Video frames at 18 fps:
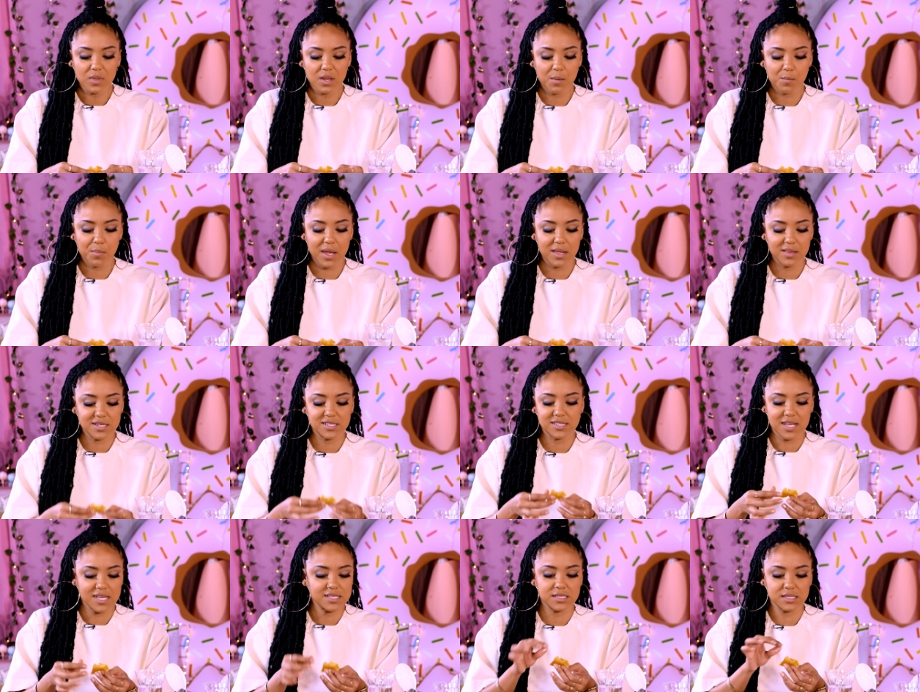but it
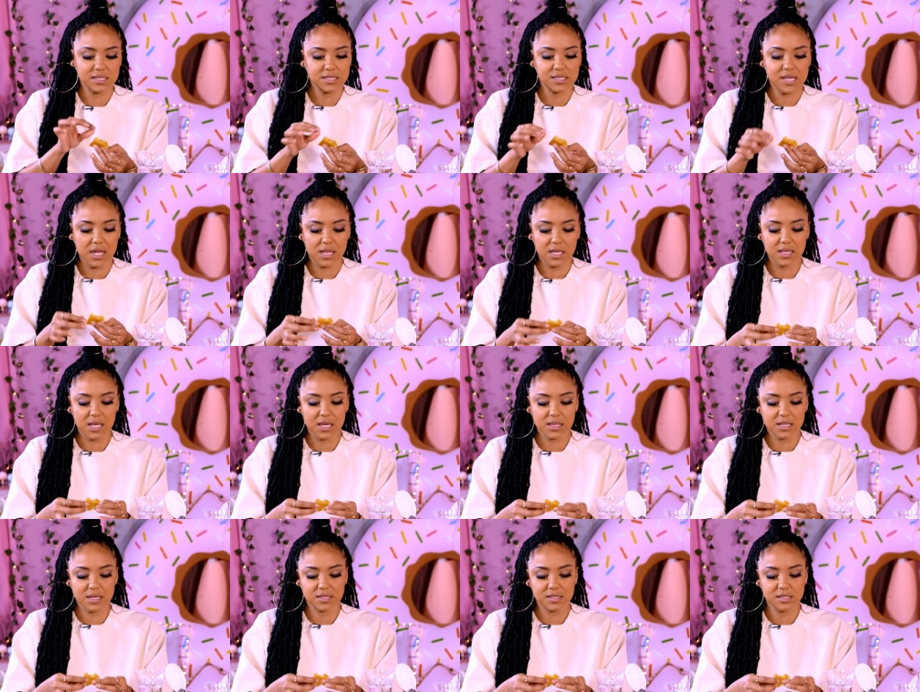tastes exactly like
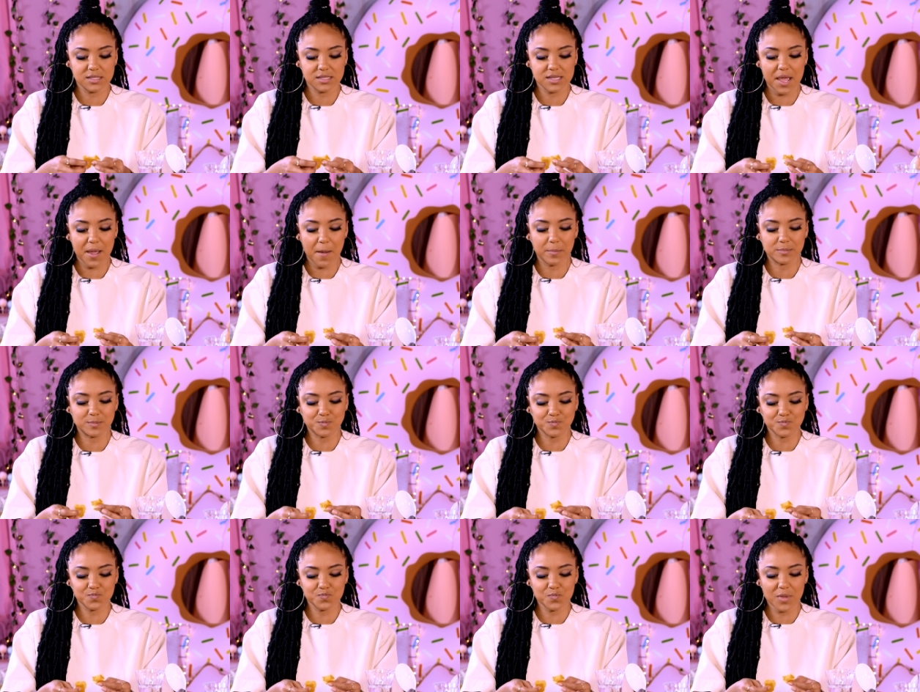this. It's like,
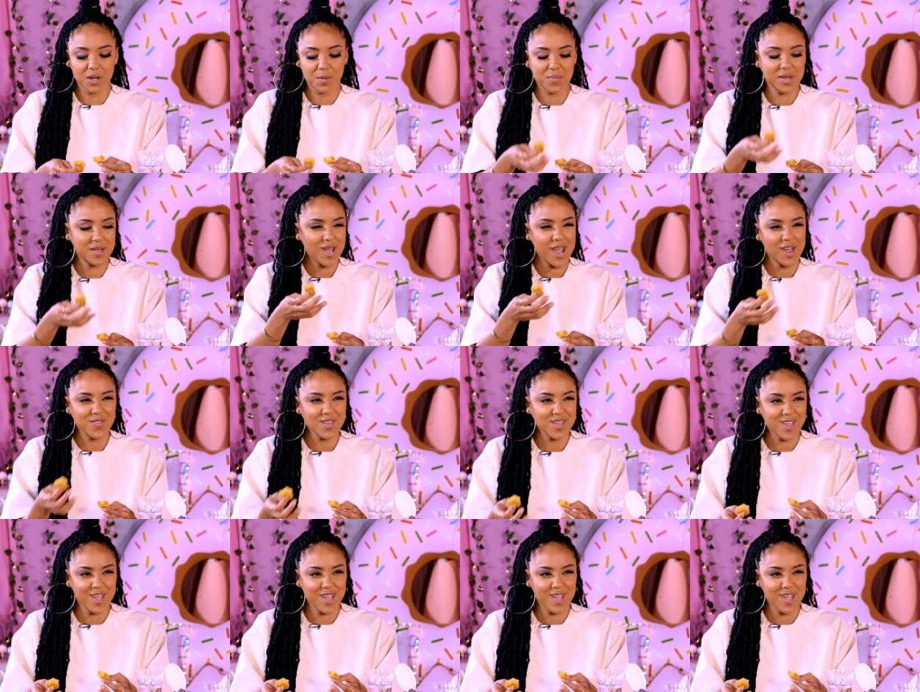mm. yeah. But I think,